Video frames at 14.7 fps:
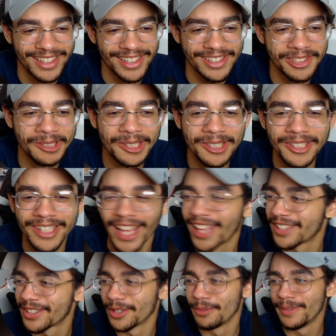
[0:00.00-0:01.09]
This dude Luke
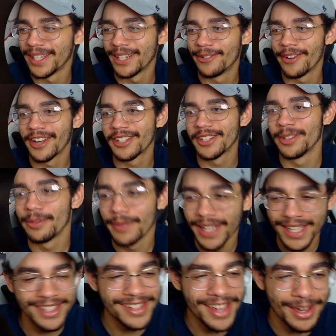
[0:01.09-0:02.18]
asked so many questions,
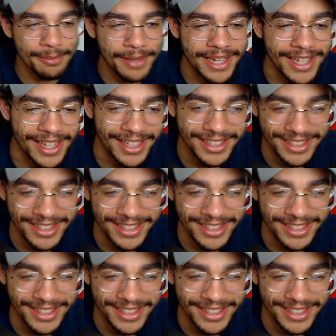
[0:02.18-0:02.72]
man. He's like me.